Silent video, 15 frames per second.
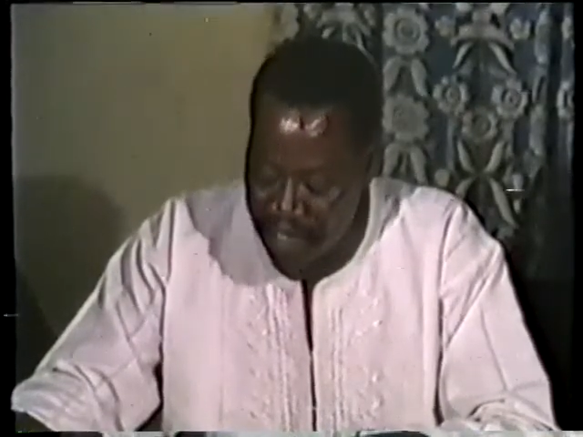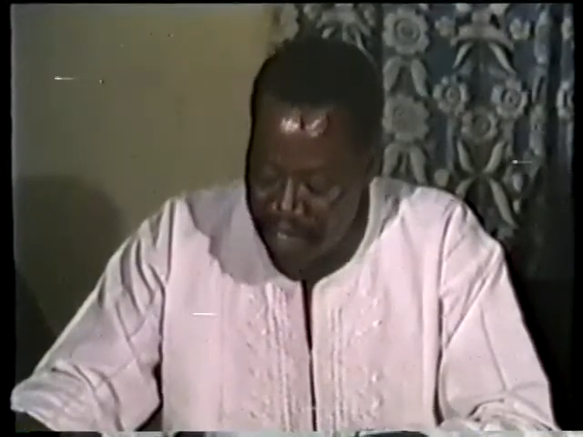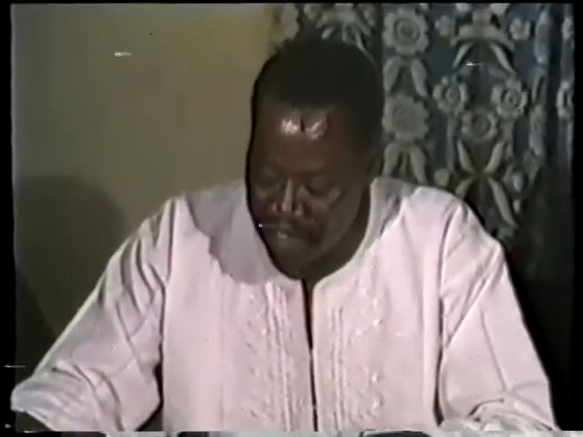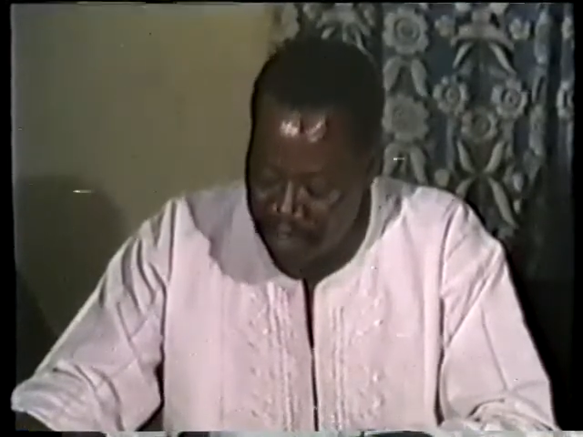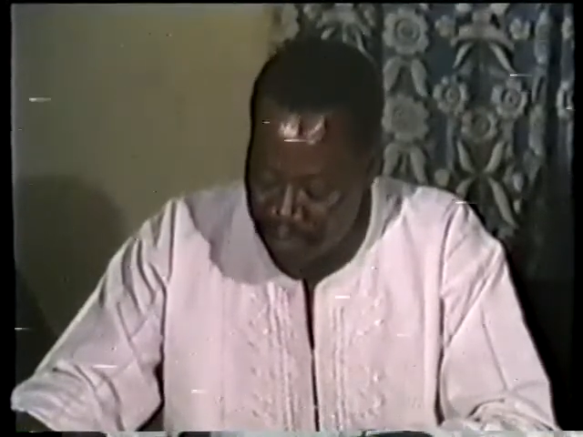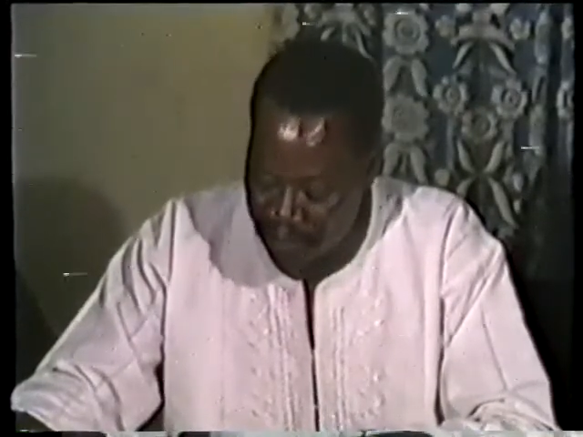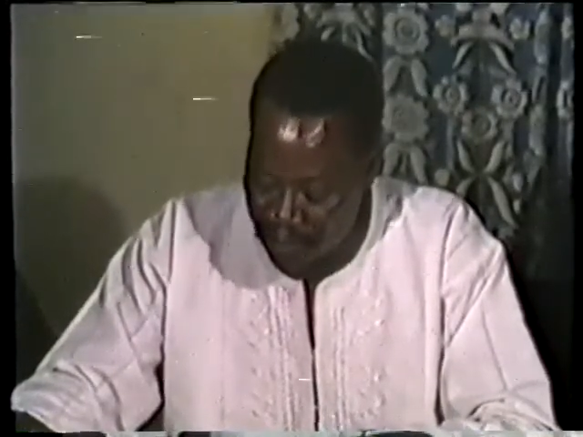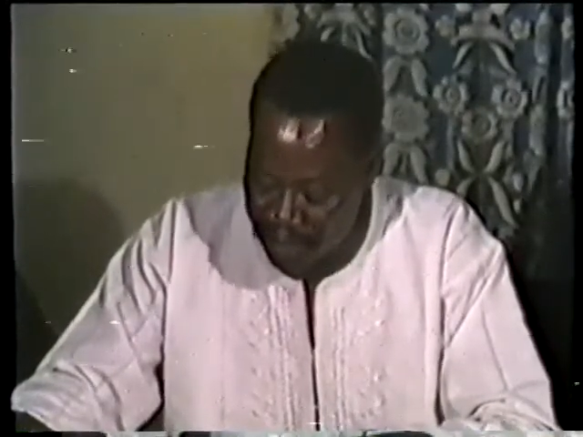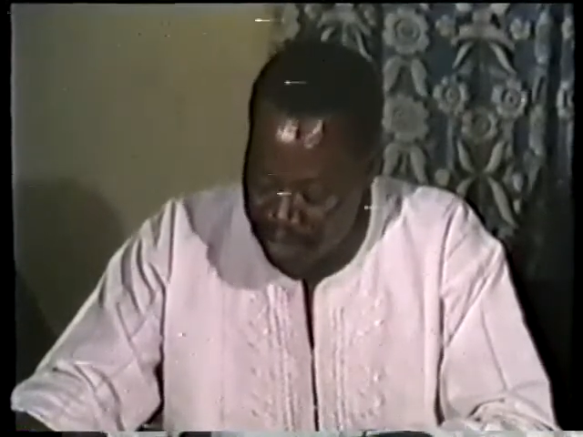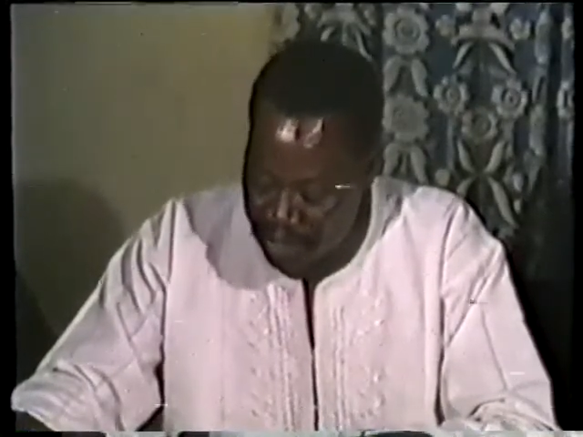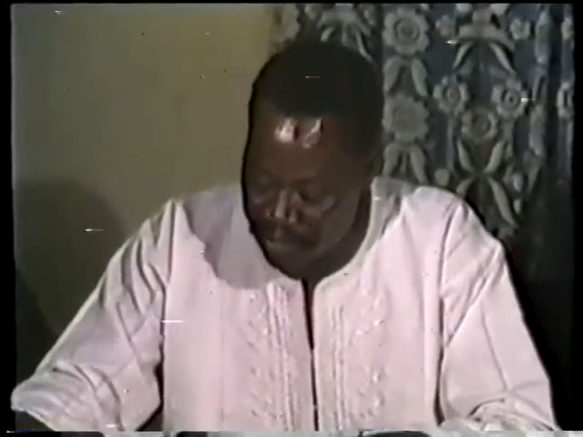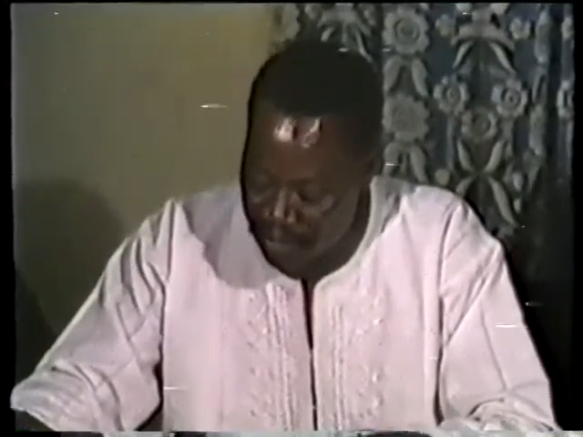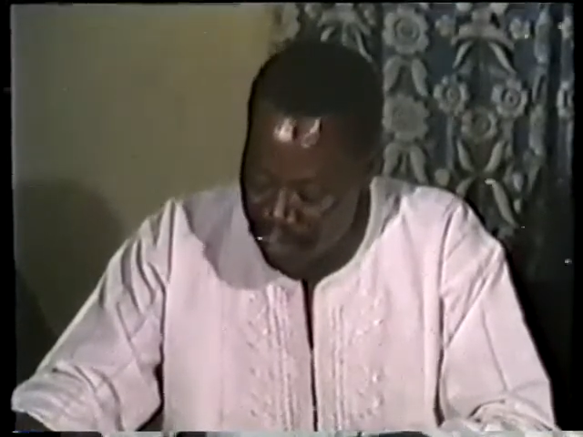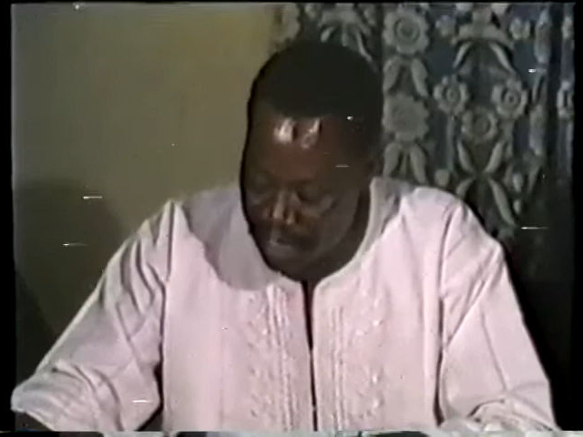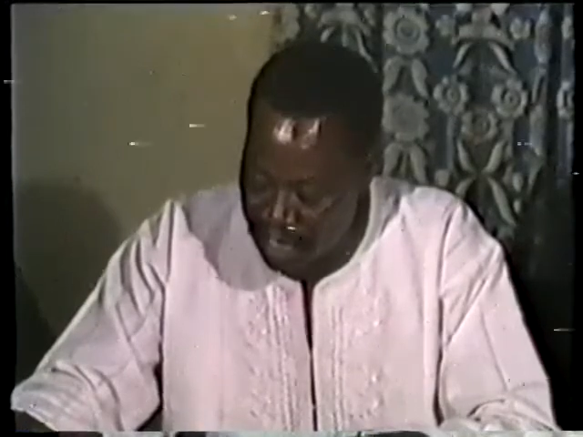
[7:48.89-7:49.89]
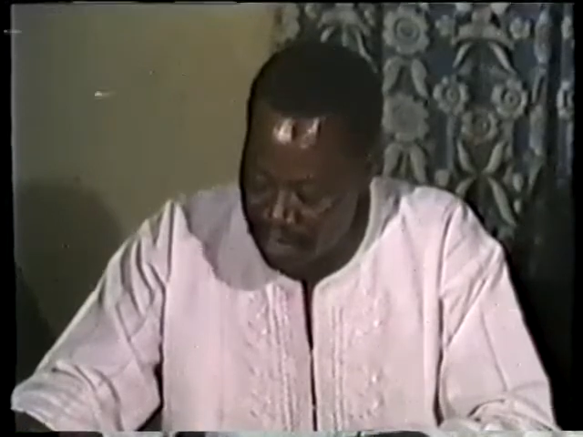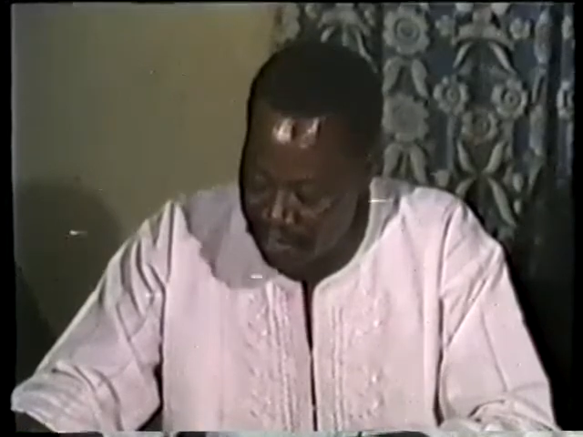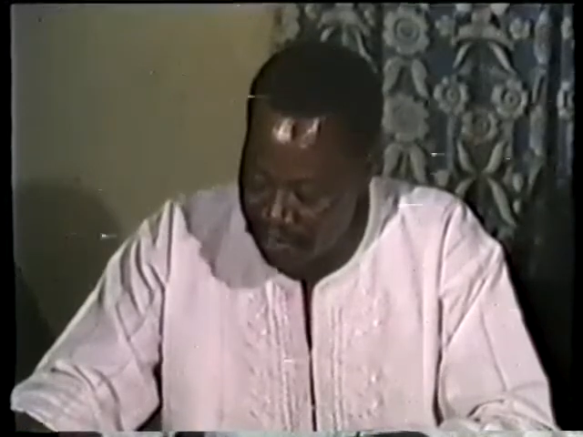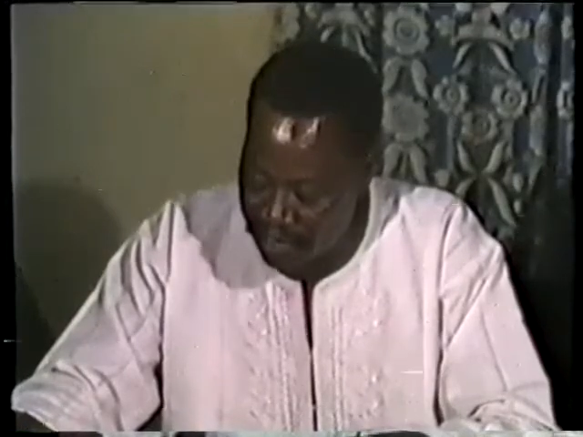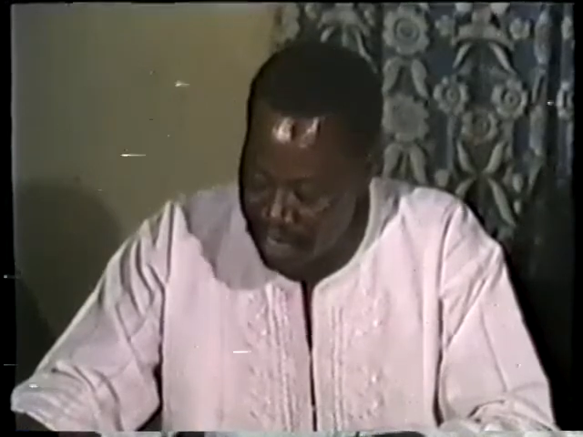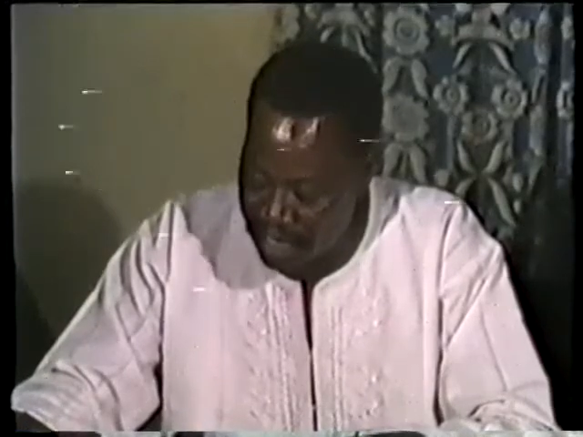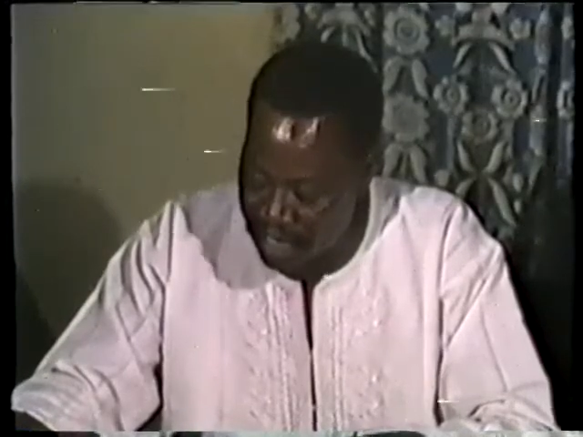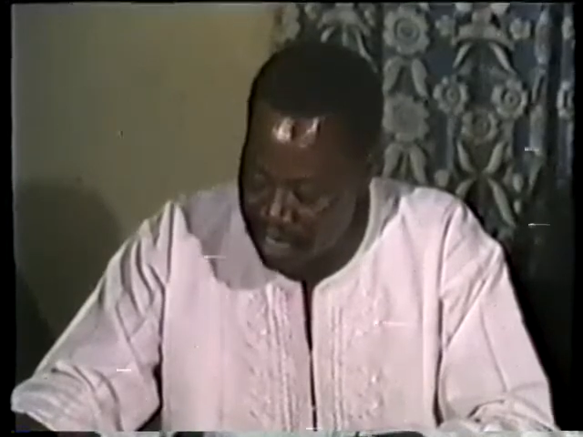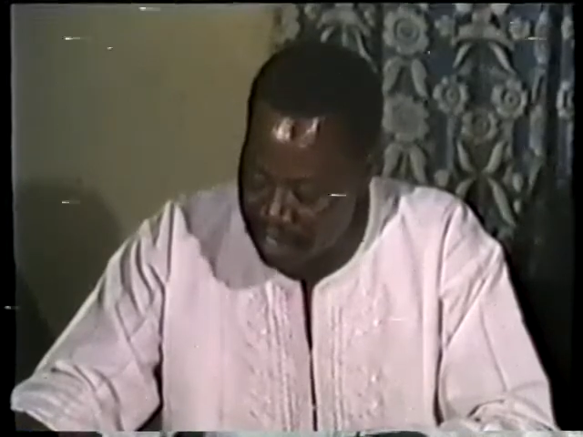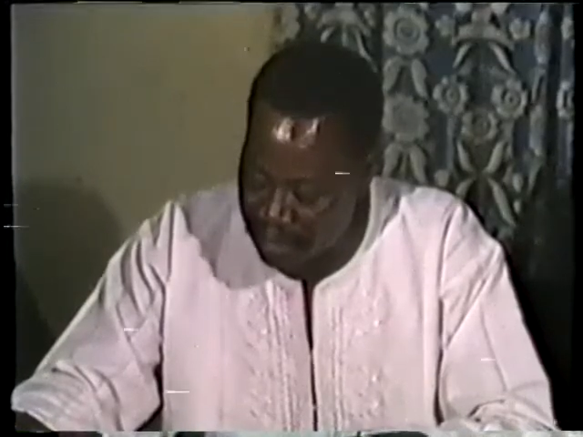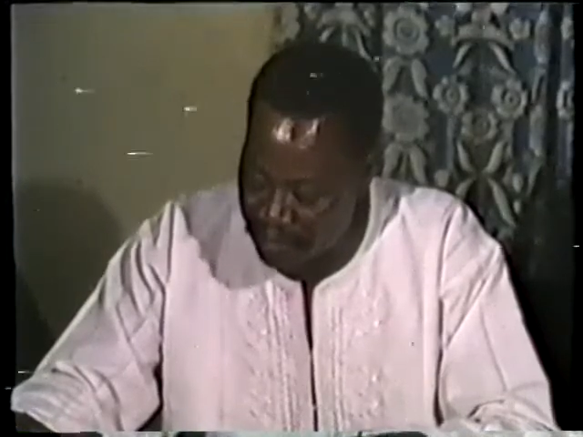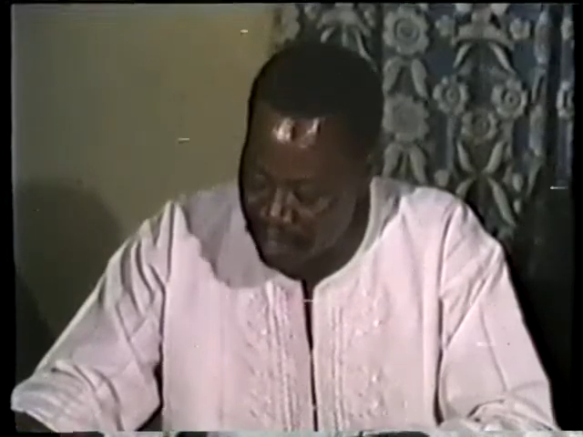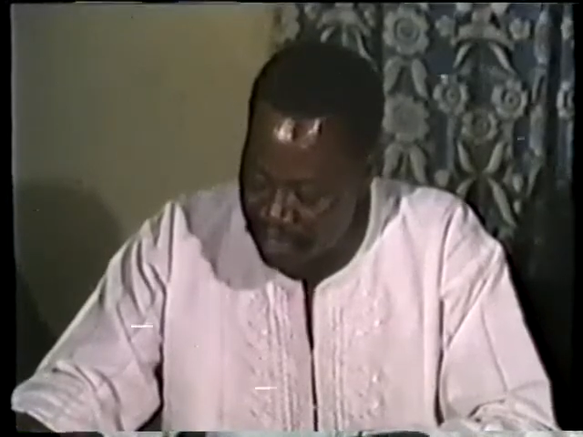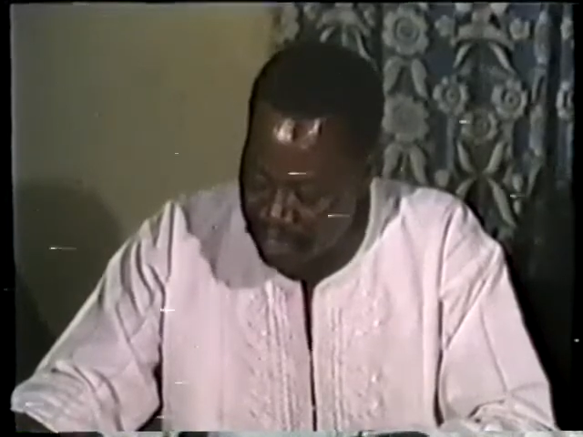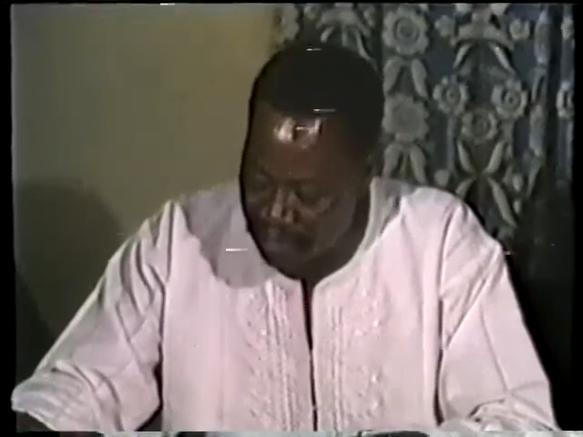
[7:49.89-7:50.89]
is brought into the country at the expense